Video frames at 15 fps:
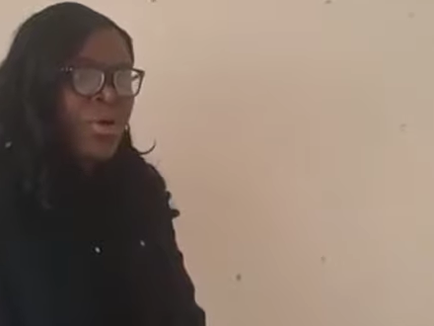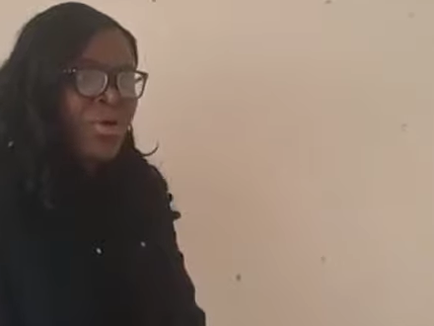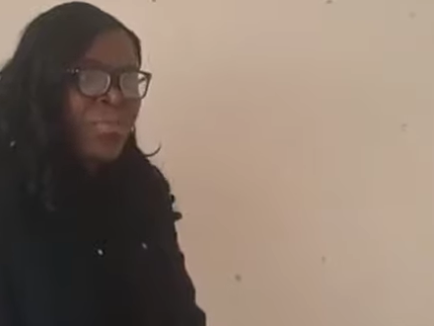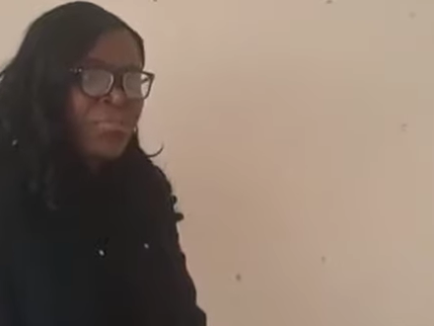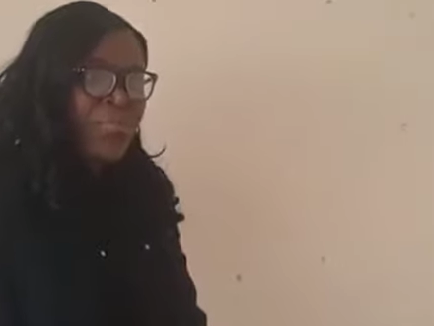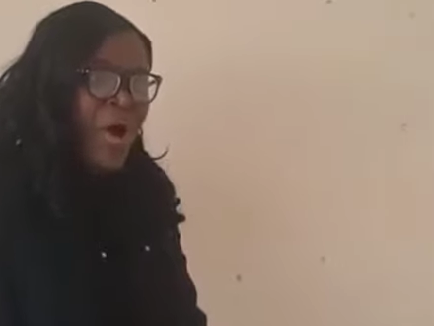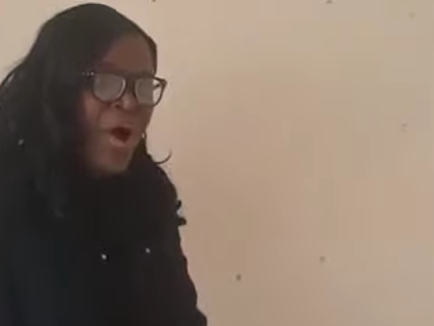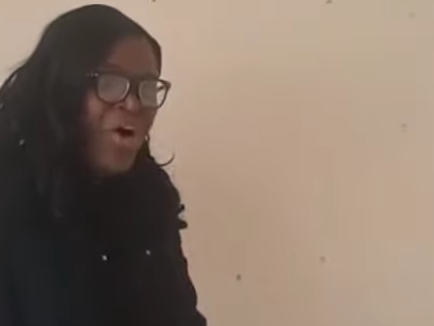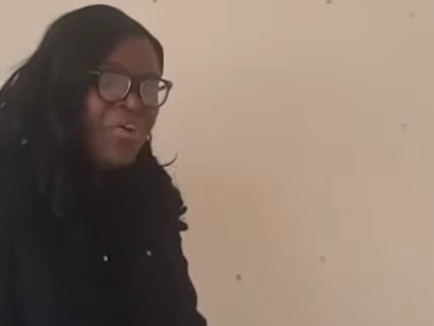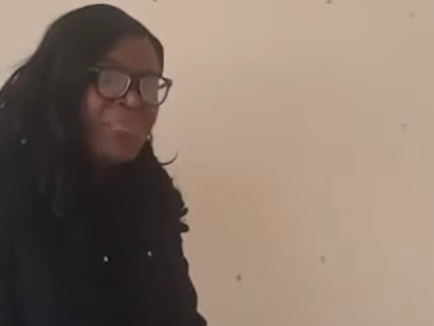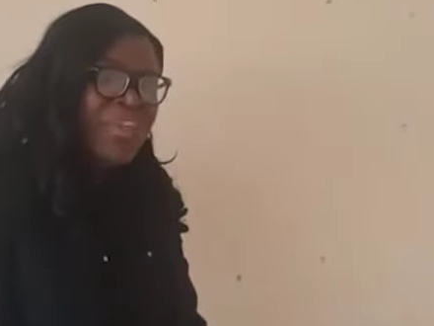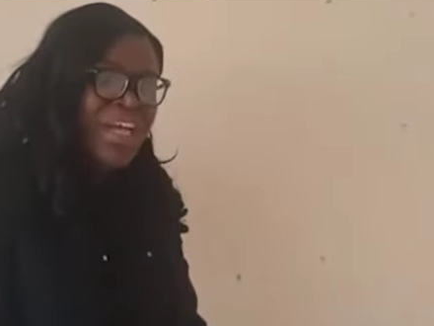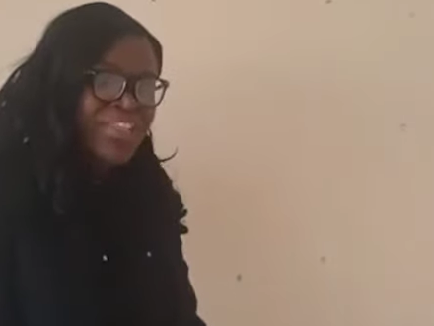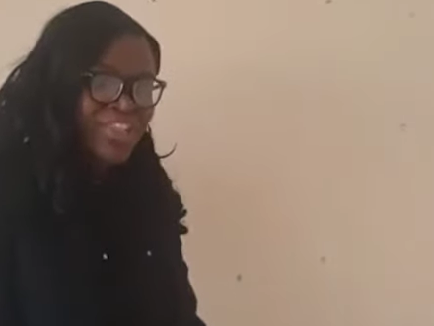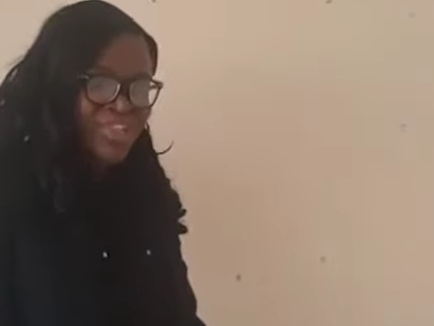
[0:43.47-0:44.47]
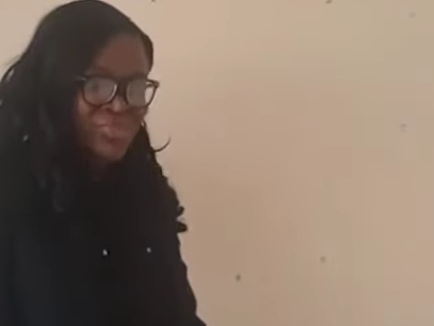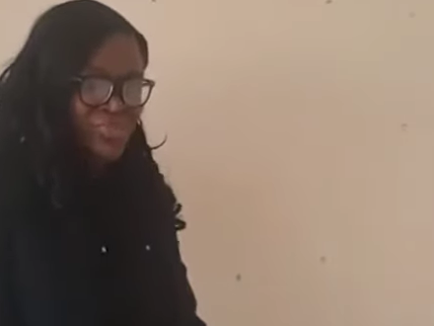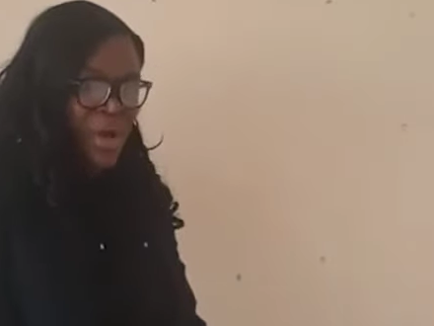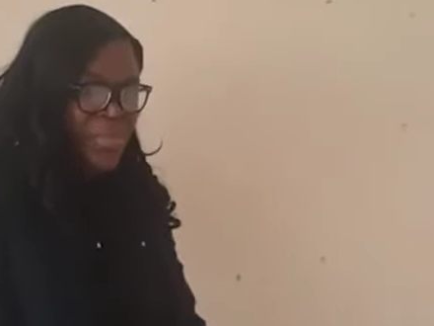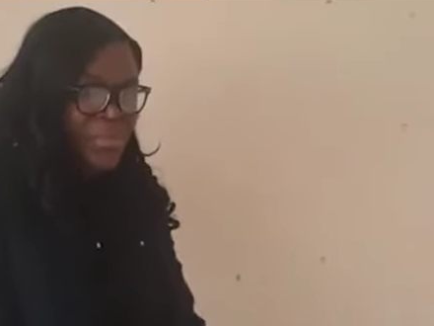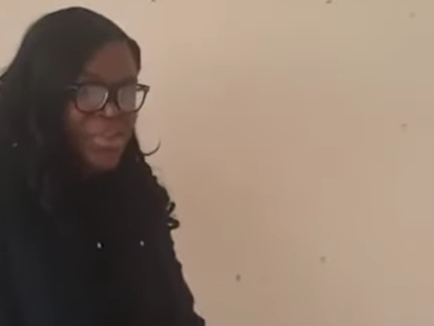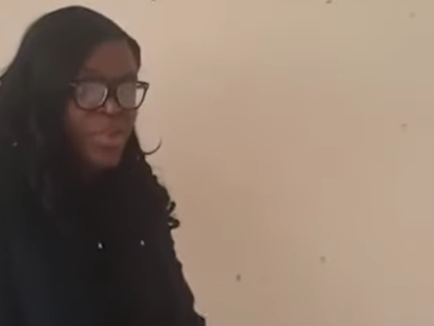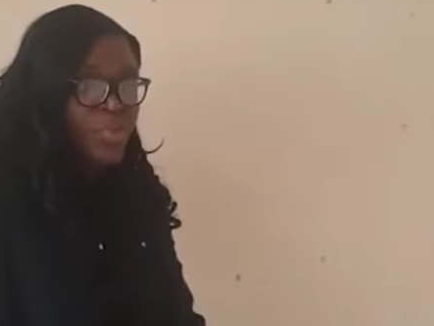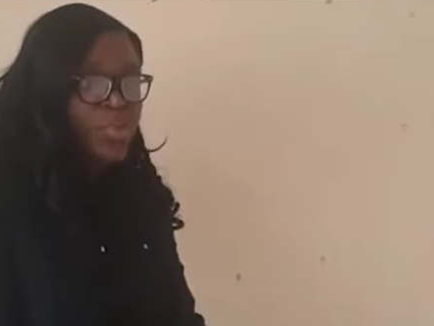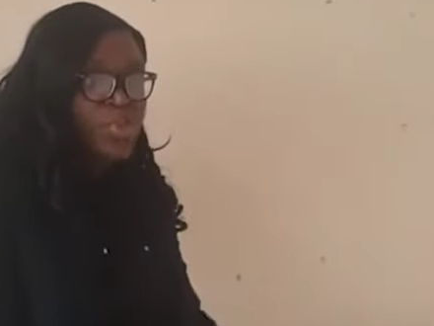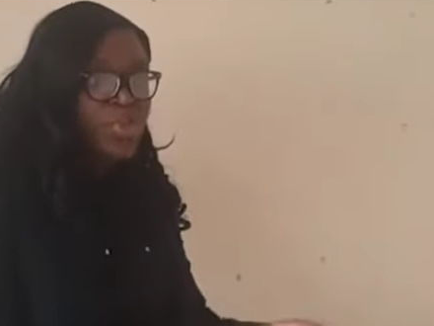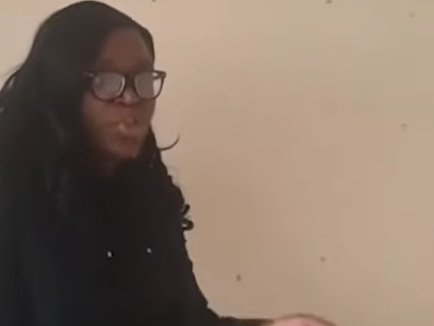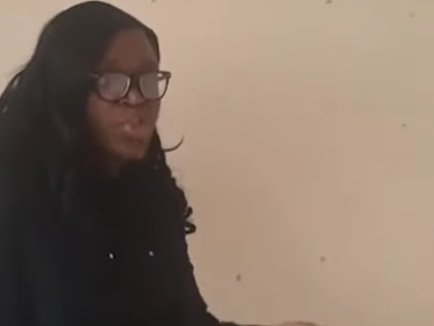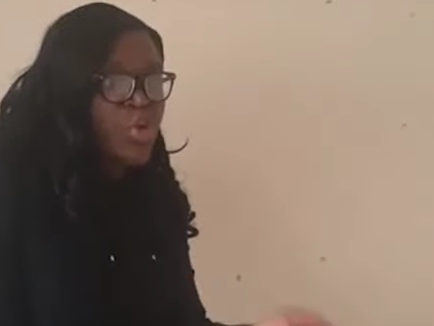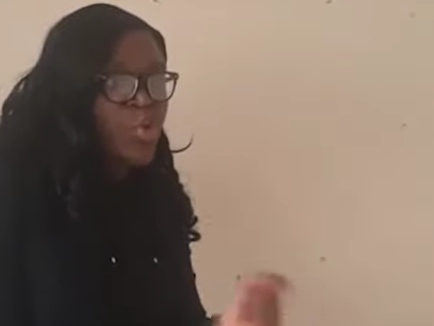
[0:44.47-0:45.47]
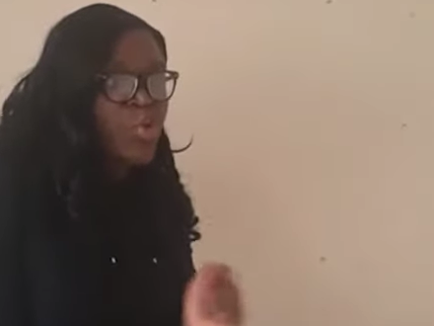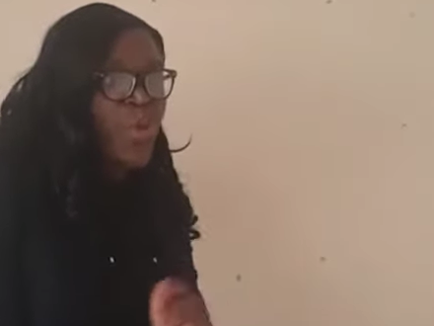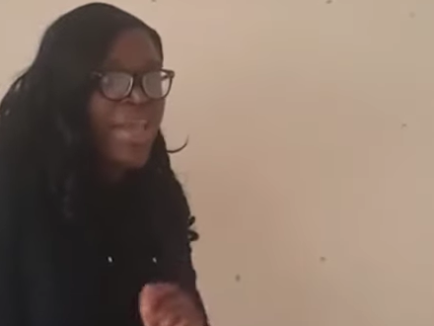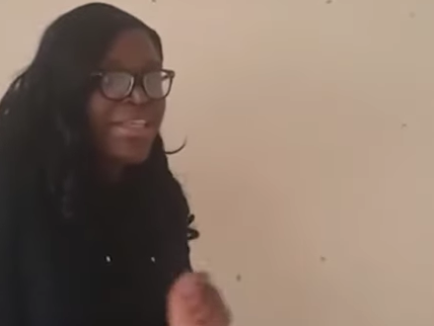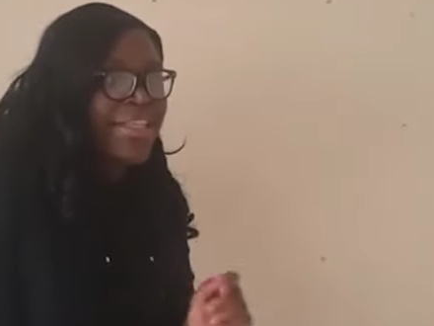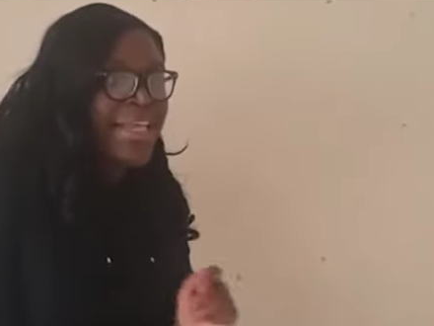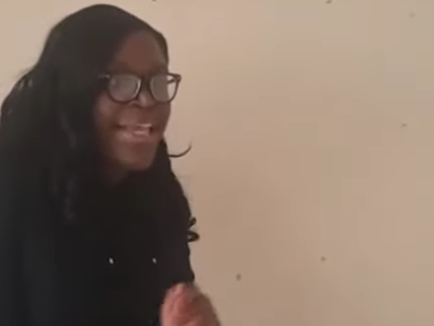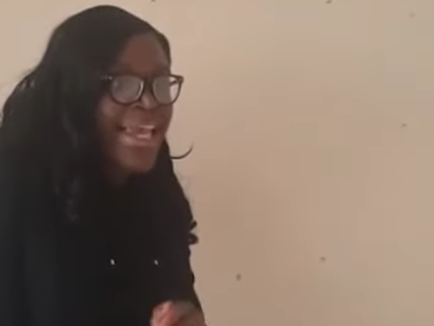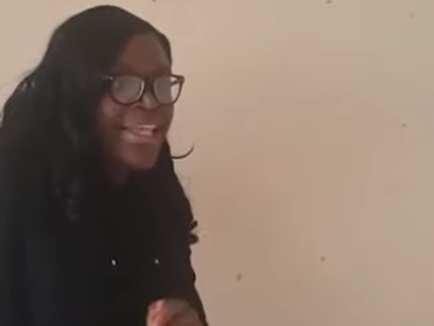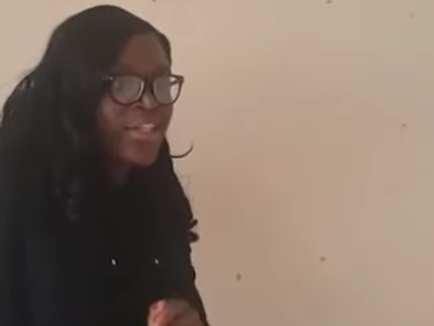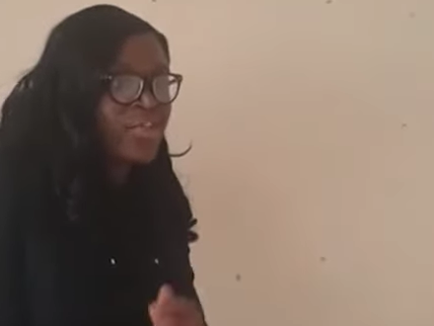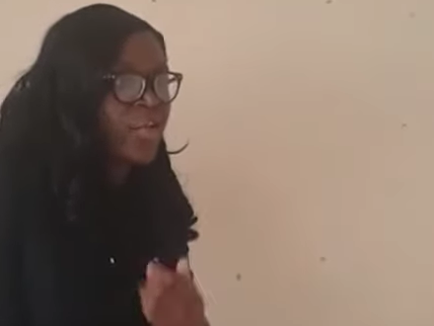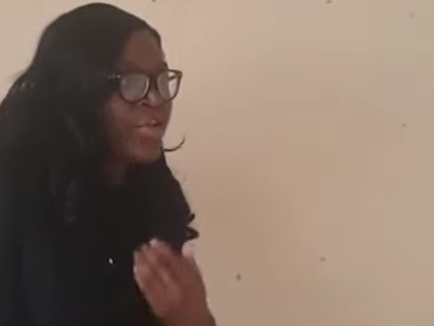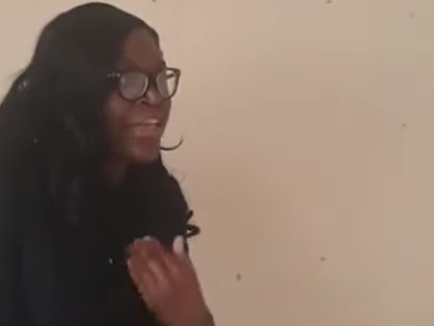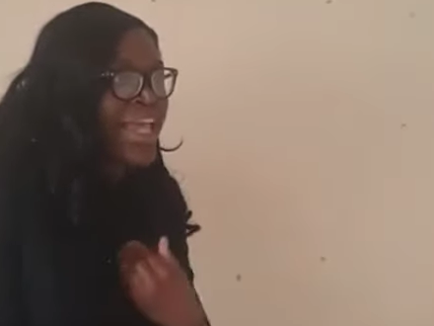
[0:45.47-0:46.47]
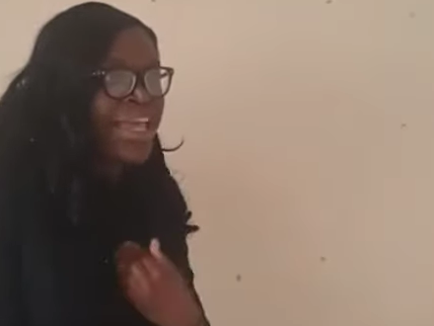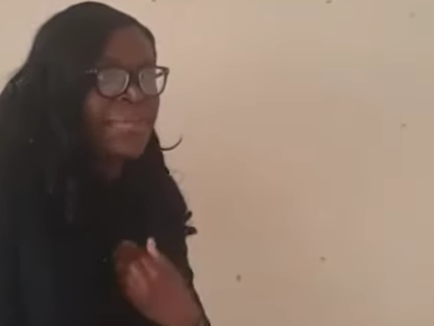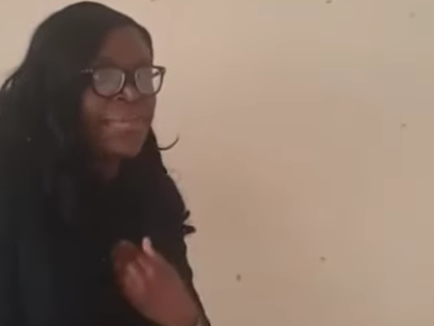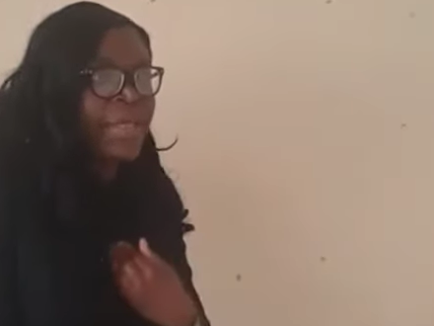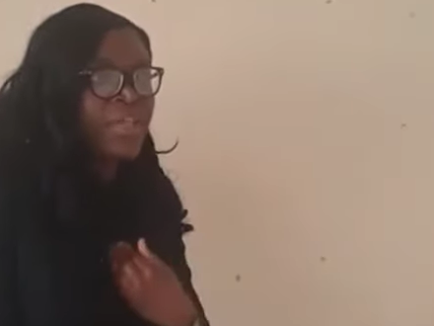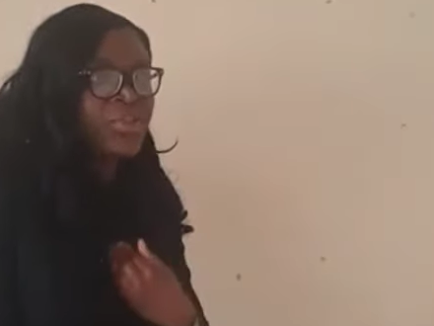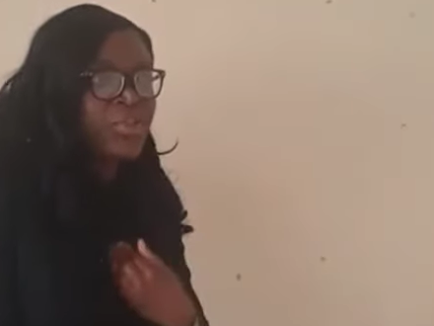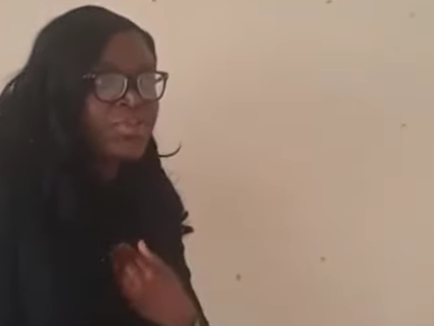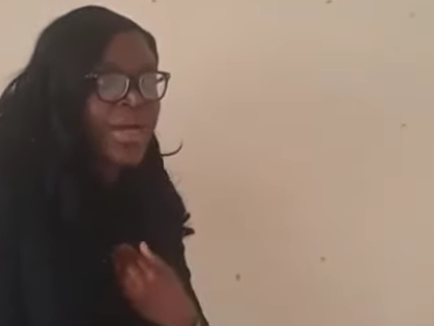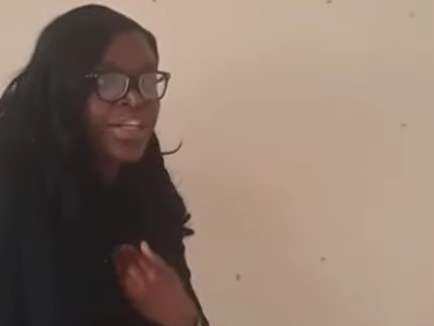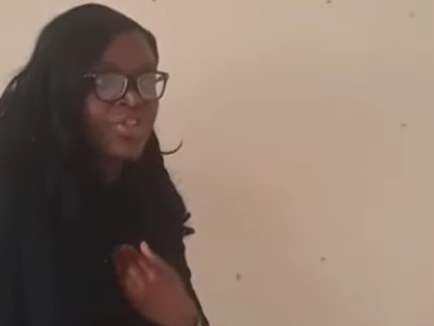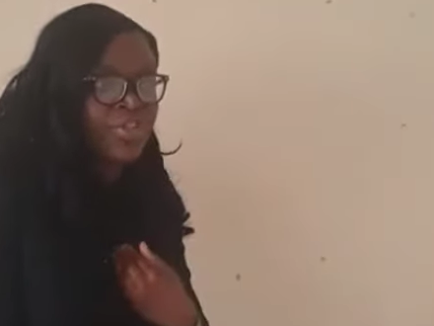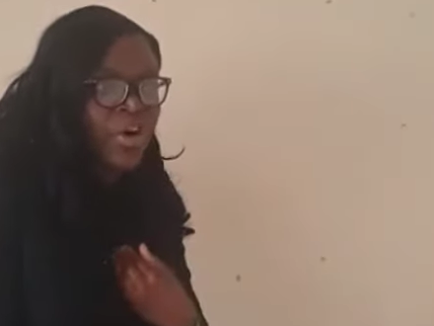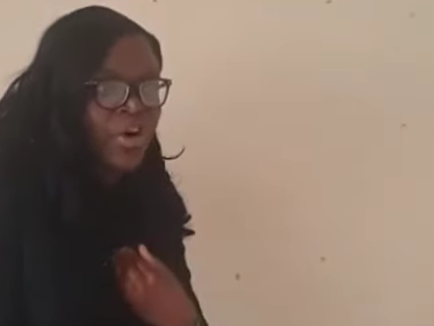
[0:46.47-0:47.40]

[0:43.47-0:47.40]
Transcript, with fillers: Well, part of that disruption was you wading in, not letting me do my